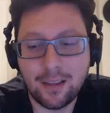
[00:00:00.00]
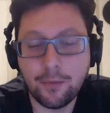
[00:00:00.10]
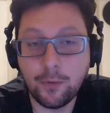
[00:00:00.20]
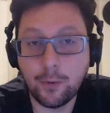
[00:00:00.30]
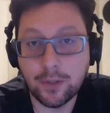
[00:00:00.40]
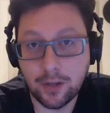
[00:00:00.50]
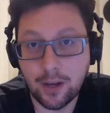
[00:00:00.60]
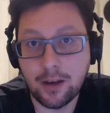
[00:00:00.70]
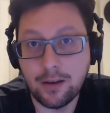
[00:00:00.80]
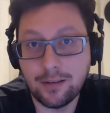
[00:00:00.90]
The food was
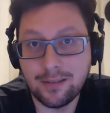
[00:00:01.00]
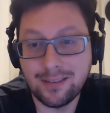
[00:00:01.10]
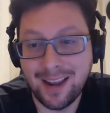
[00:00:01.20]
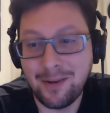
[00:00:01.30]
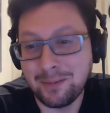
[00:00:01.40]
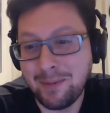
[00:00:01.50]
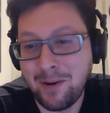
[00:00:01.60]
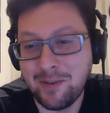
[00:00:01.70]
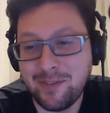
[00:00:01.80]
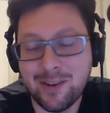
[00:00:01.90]
good. That was my
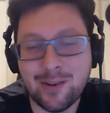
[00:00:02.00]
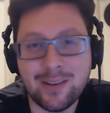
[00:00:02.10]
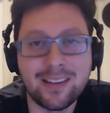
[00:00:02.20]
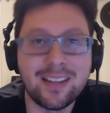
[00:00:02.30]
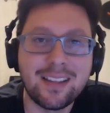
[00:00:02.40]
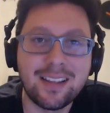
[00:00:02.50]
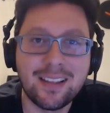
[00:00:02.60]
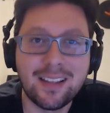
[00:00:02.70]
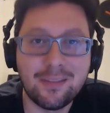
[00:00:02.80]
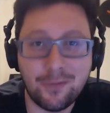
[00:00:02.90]
review.
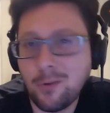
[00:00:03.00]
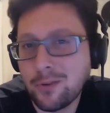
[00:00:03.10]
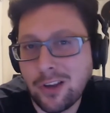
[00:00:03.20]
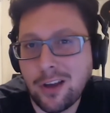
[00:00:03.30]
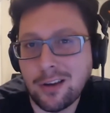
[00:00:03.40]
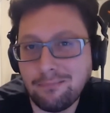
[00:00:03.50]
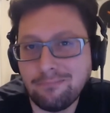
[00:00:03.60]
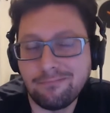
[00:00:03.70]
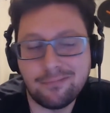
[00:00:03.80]
The food was good.